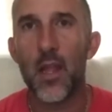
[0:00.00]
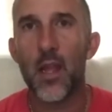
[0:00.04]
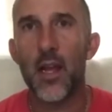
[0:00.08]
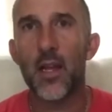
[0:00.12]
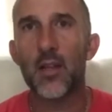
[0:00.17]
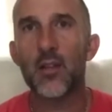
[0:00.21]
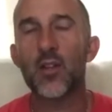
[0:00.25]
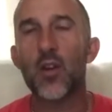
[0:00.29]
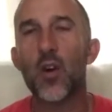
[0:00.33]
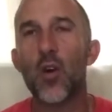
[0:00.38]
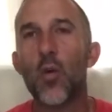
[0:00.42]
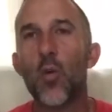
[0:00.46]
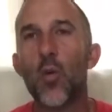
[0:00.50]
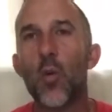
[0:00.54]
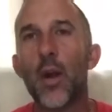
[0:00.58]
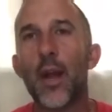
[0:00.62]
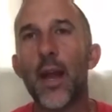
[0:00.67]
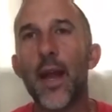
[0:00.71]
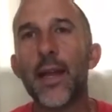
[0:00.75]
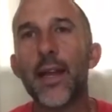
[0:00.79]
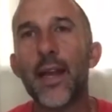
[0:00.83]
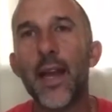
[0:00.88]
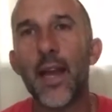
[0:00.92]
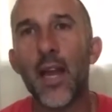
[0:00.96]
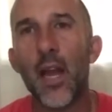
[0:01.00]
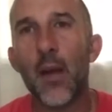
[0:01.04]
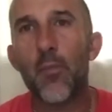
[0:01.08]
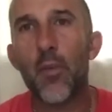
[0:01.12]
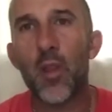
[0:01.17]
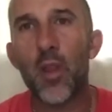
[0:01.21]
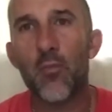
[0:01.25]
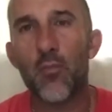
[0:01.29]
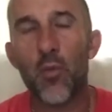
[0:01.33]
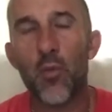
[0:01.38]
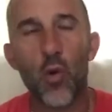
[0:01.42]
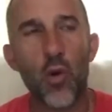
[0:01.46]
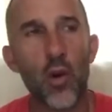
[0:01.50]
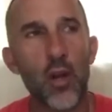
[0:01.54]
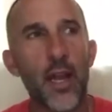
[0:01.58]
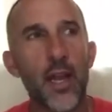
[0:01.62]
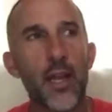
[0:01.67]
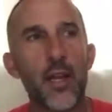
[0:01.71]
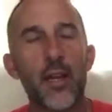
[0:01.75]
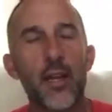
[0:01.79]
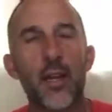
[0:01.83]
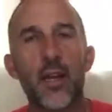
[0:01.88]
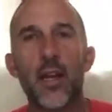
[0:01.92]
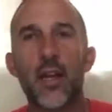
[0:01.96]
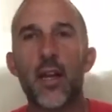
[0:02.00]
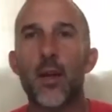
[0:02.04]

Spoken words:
And so when I get up in the morning,